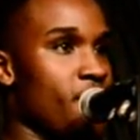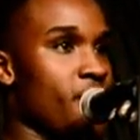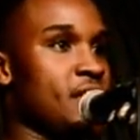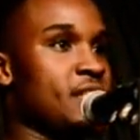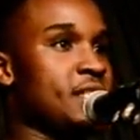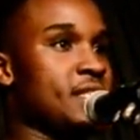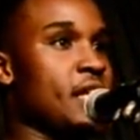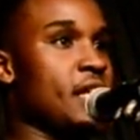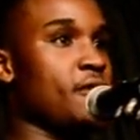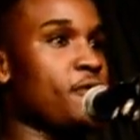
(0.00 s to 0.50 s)
It
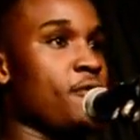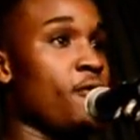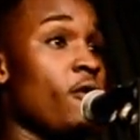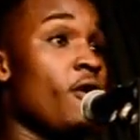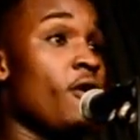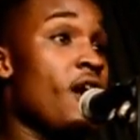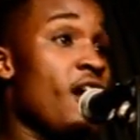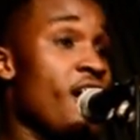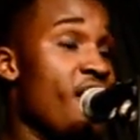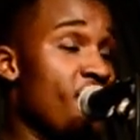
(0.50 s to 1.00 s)
stands for
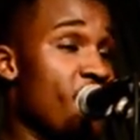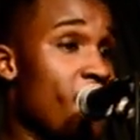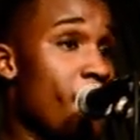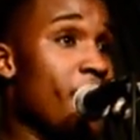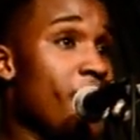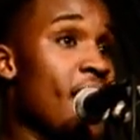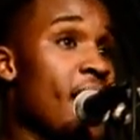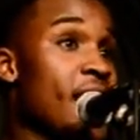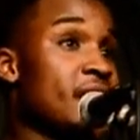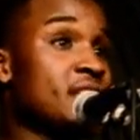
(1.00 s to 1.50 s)

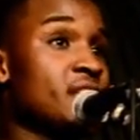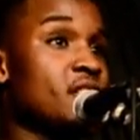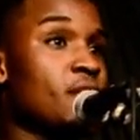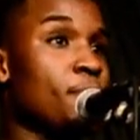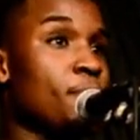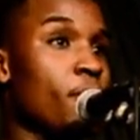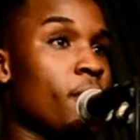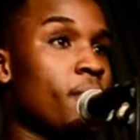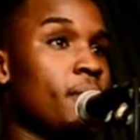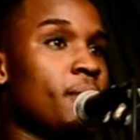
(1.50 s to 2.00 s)
verbalizing the
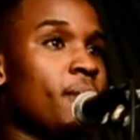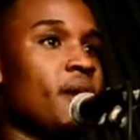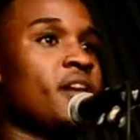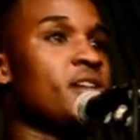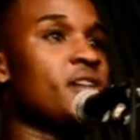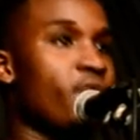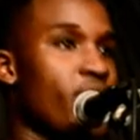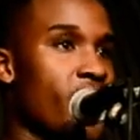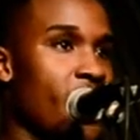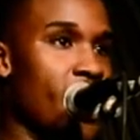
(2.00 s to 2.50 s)
problem
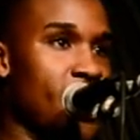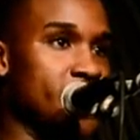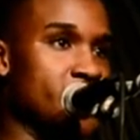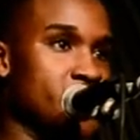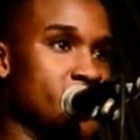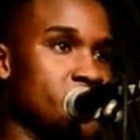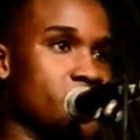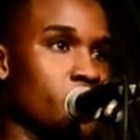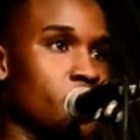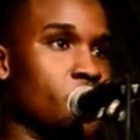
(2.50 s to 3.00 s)
and realizing
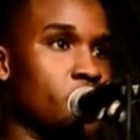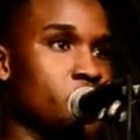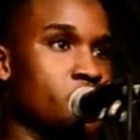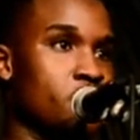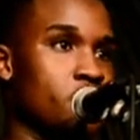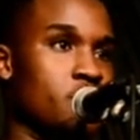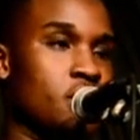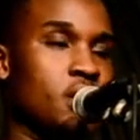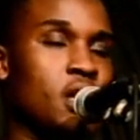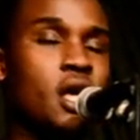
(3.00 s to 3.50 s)
the
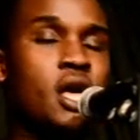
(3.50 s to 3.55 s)
solution.